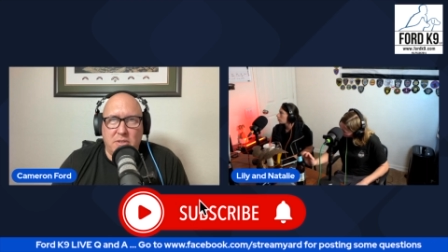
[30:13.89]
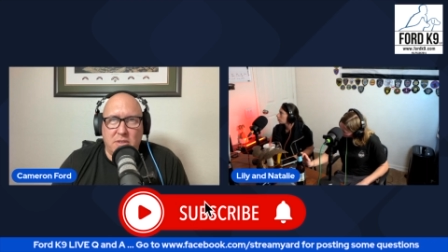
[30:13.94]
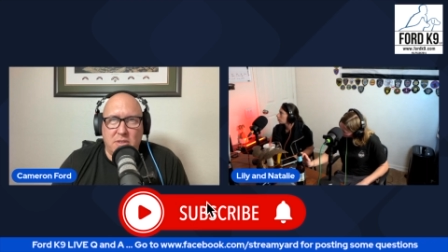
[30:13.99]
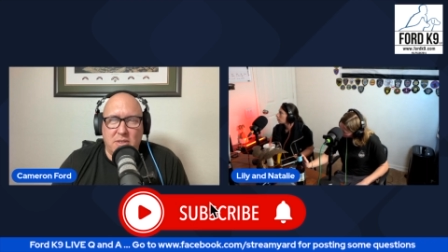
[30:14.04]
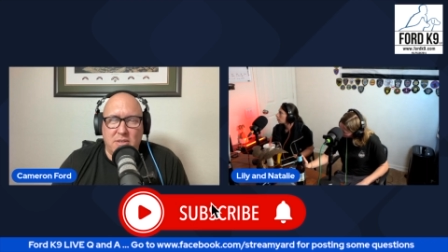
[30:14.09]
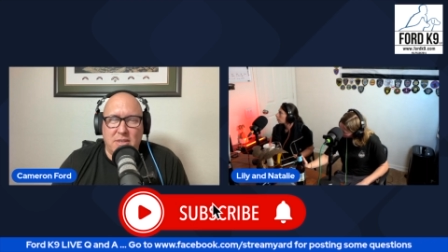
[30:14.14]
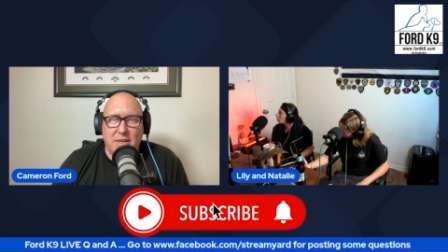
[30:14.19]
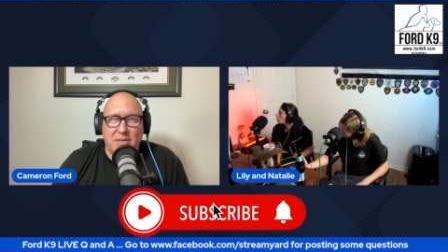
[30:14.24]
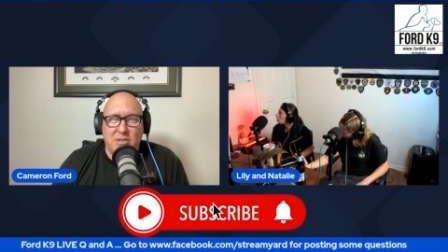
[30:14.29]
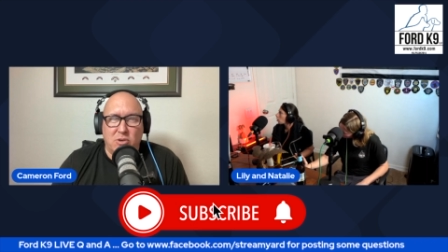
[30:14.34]
This
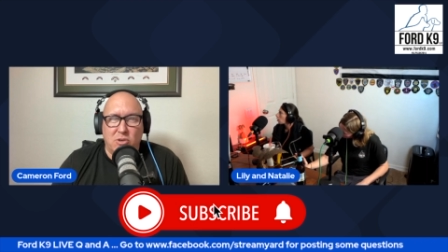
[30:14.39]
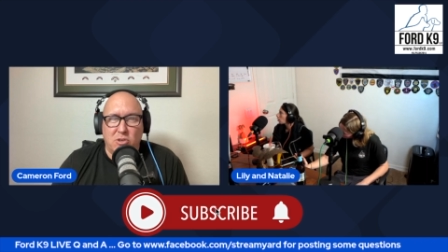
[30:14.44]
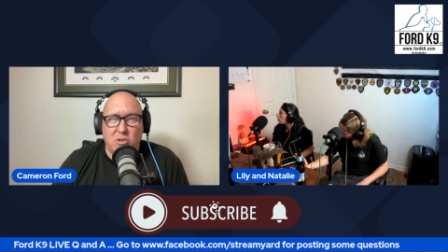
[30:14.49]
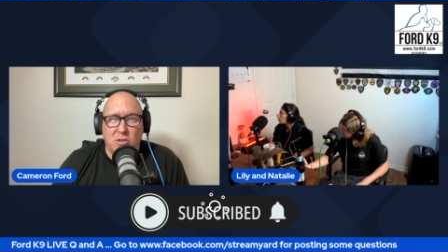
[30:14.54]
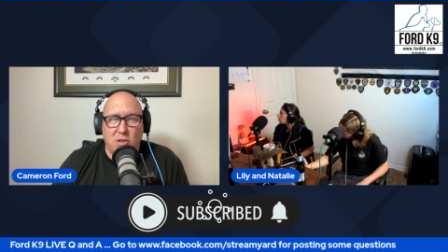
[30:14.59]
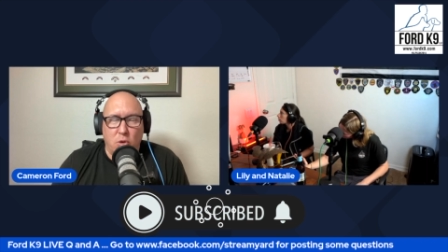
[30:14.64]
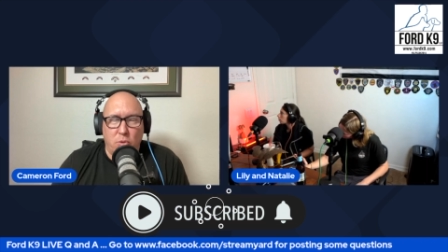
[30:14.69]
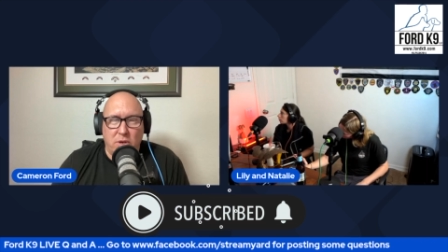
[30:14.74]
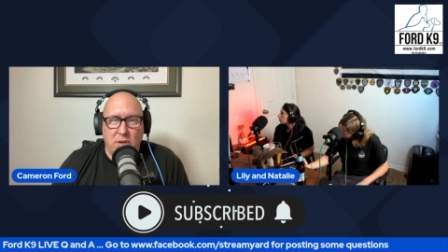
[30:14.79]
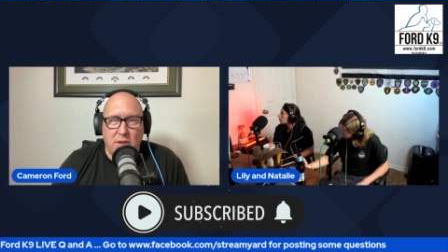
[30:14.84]
isn't necessarily
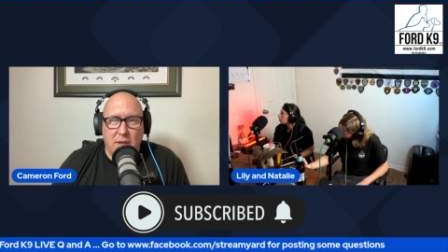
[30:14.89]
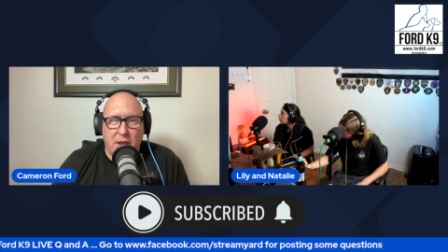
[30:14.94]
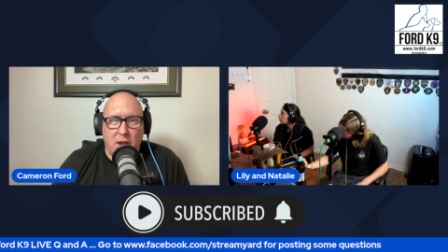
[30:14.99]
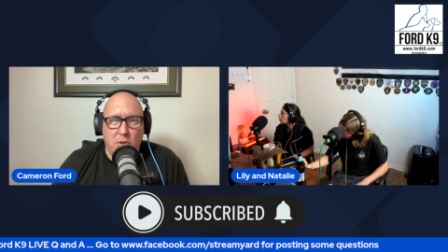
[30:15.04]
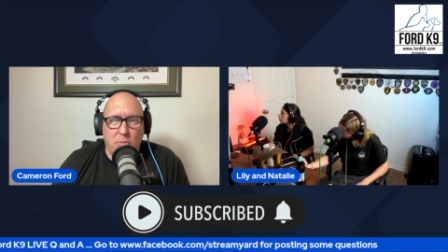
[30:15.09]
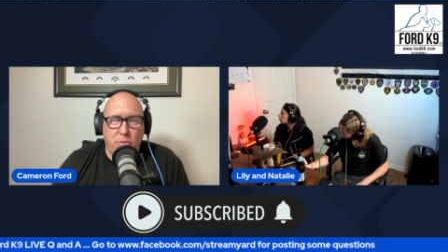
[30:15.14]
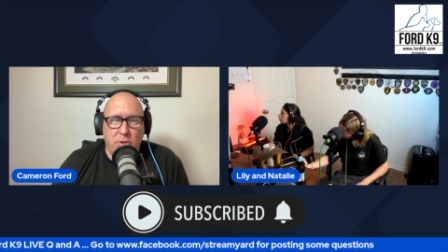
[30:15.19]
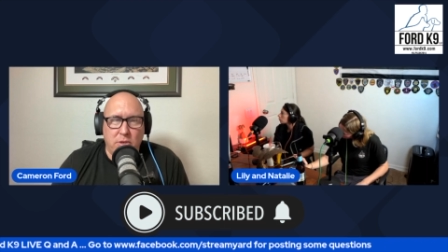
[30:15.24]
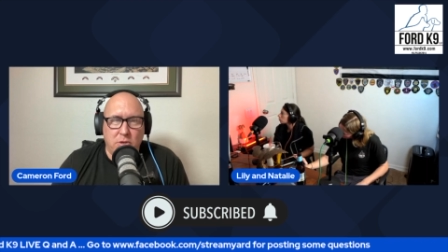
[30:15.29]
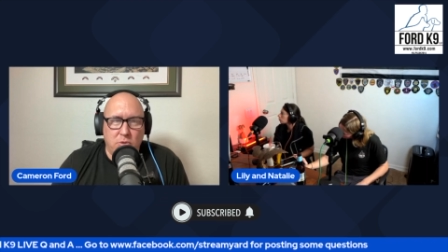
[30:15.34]
slowing
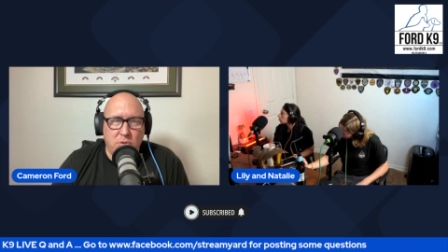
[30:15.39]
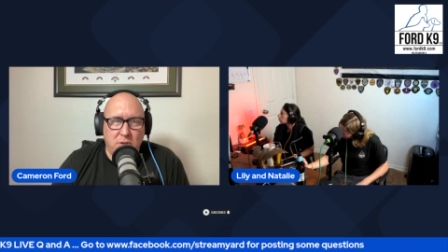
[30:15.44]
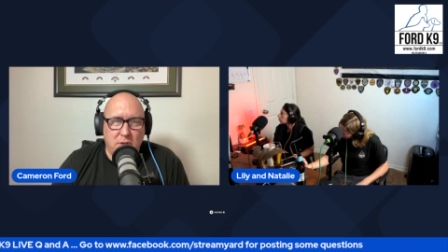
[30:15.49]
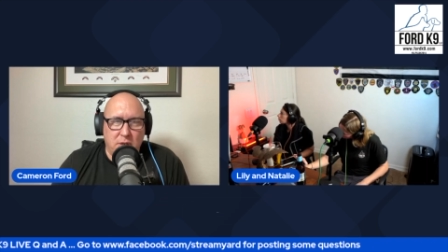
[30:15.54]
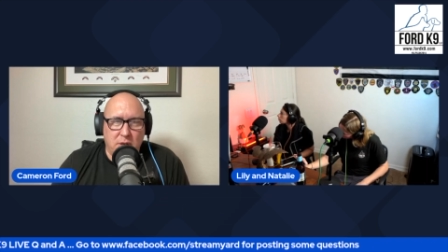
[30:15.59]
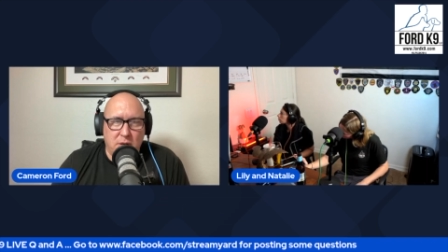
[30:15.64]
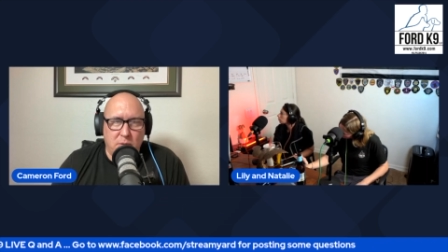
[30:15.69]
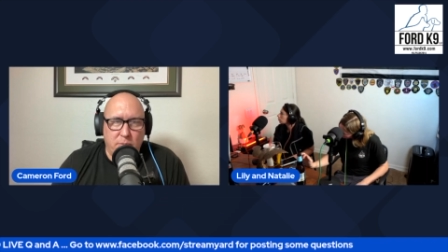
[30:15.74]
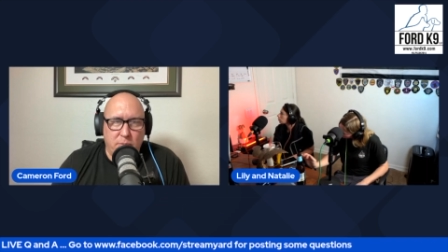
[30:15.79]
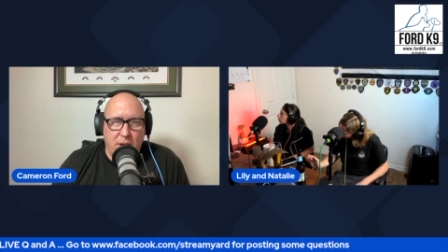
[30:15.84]
down, but you
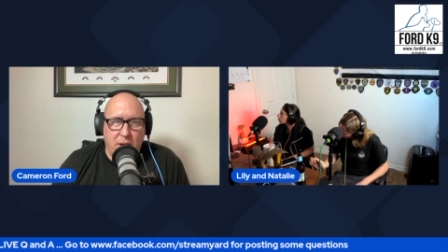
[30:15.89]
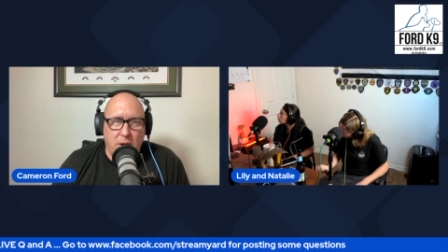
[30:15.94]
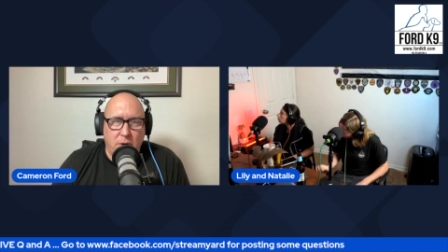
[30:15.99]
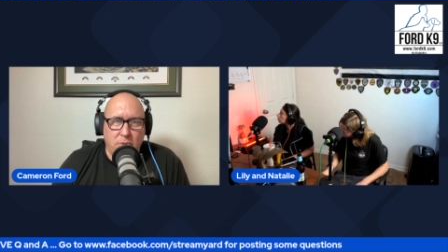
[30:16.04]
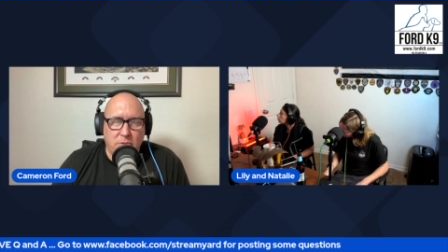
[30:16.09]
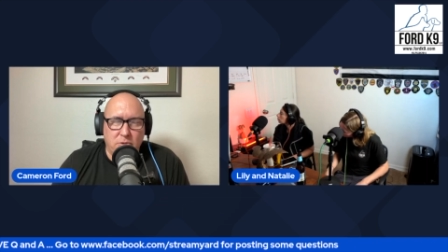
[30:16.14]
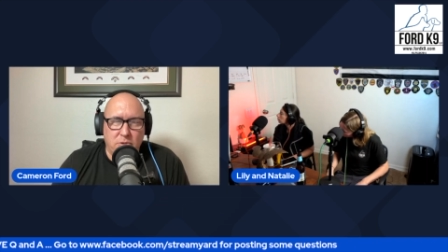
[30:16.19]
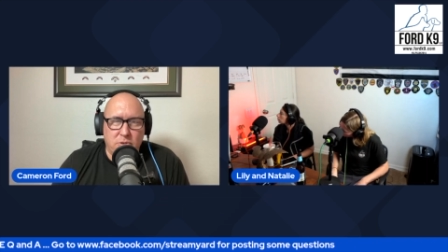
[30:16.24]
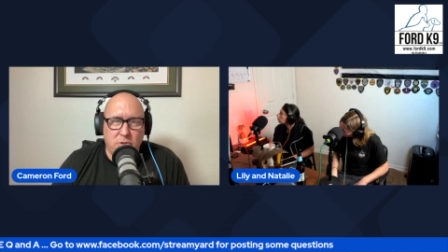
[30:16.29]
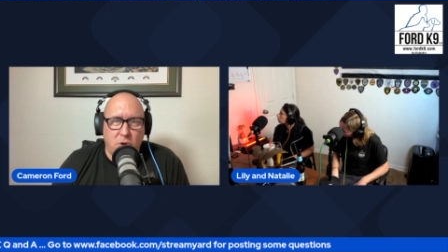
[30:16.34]
did it
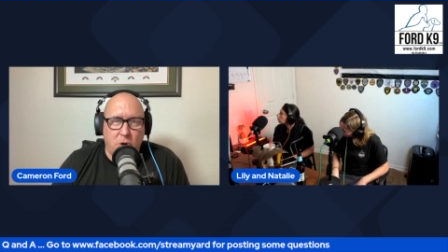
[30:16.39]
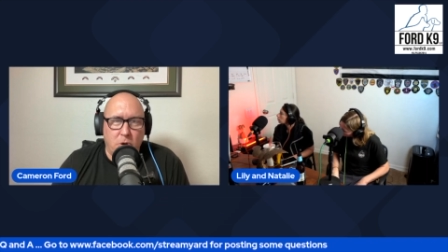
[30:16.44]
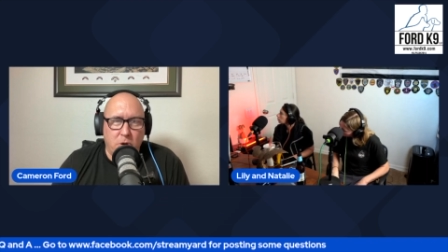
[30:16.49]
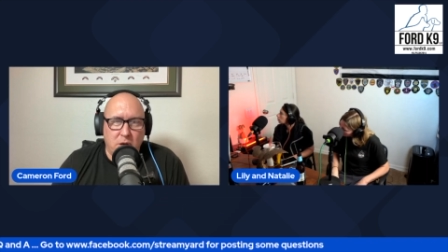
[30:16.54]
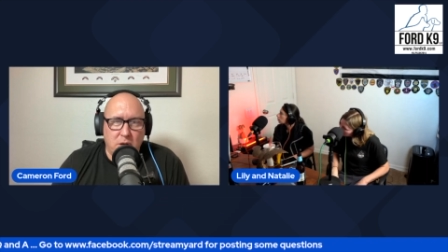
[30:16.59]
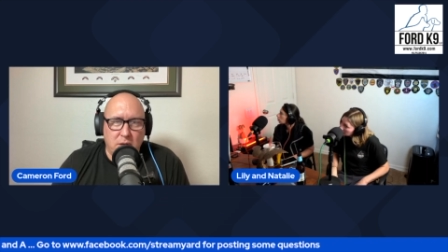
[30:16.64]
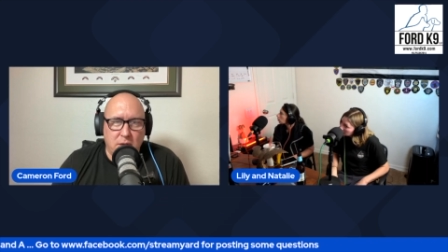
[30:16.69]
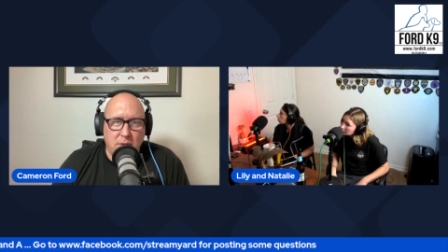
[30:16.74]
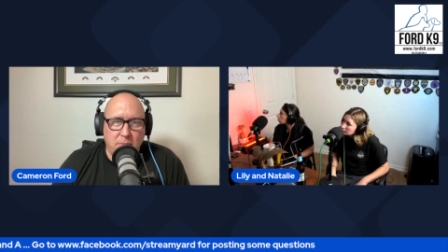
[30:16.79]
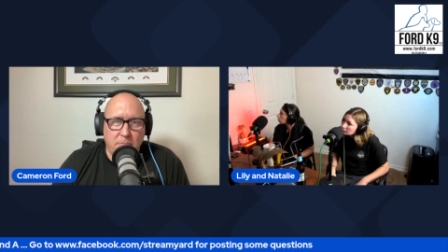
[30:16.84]
about
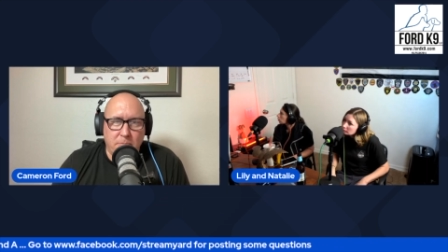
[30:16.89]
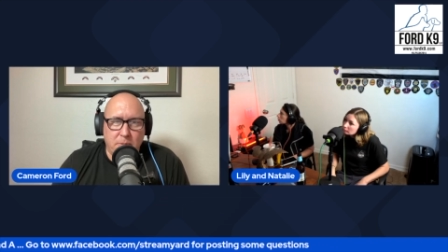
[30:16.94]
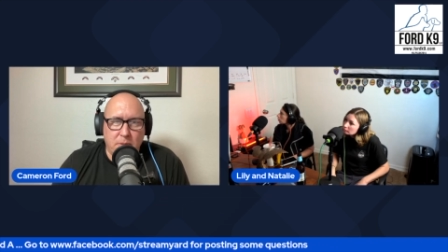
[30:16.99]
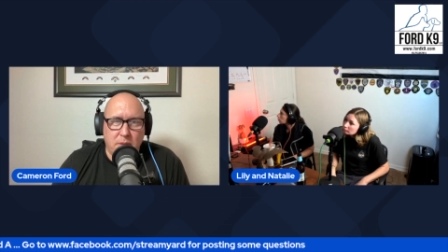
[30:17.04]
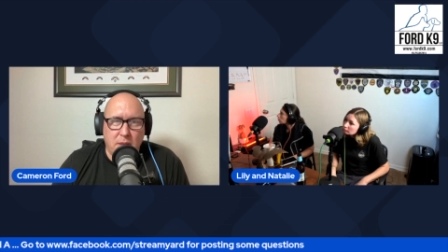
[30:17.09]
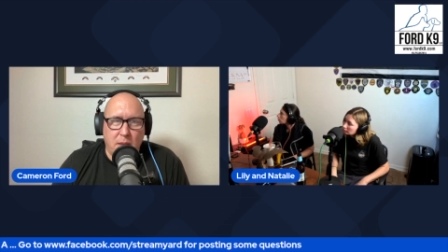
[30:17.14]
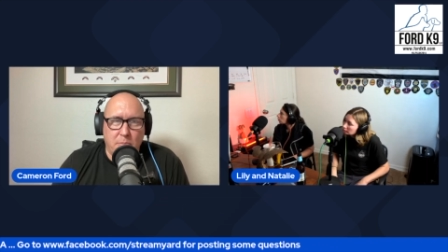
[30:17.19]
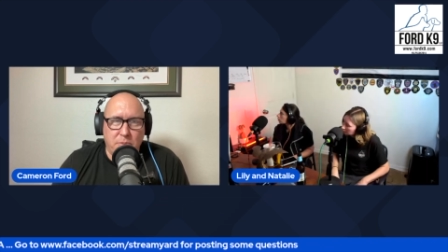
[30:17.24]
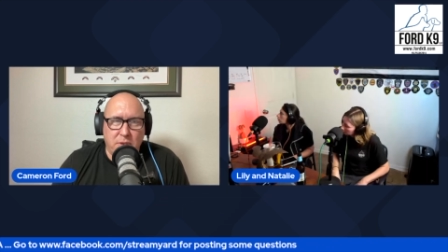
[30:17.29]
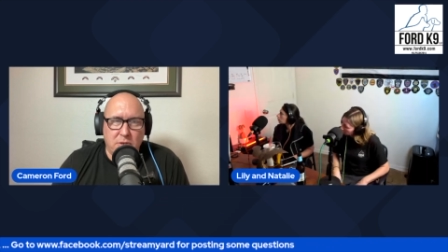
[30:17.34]
targeting,
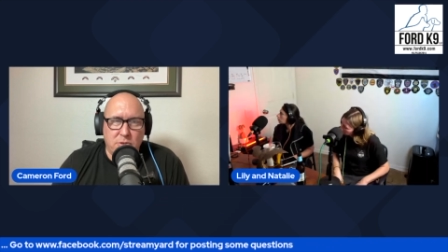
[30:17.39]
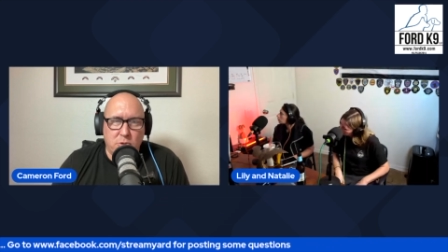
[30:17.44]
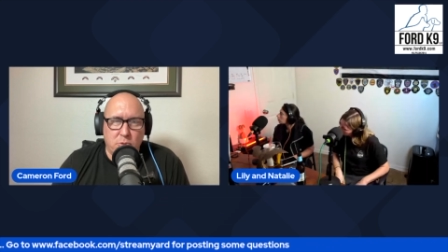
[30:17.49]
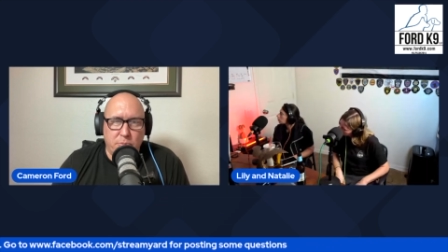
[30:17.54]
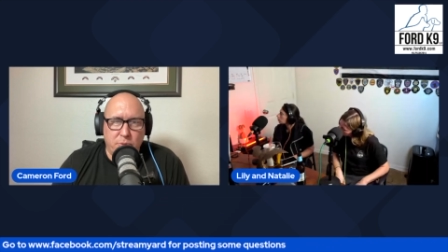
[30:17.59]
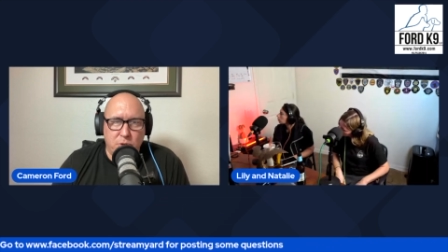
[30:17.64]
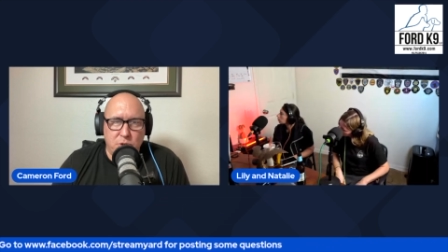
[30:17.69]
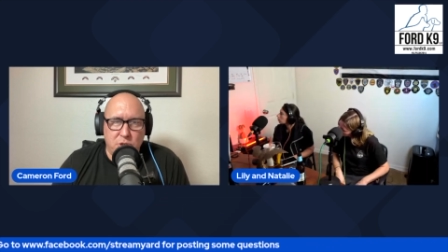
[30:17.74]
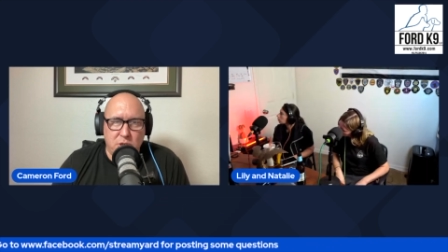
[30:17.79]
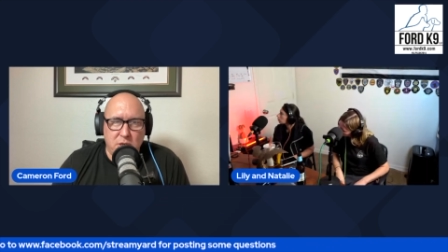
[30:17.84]
not being so
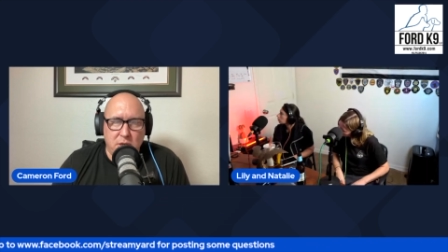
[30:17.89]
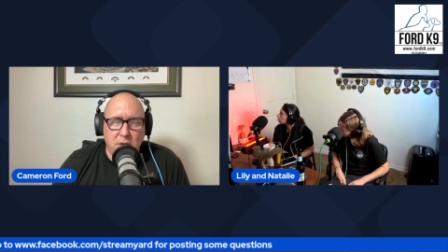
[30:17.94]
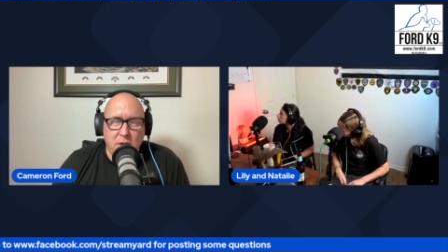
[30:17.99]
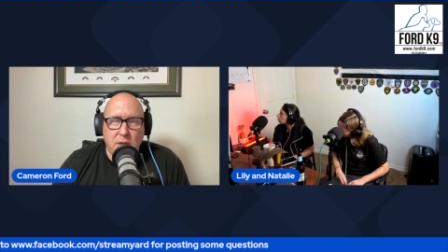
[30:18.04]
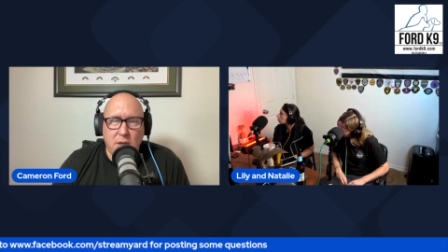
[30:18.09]
pushy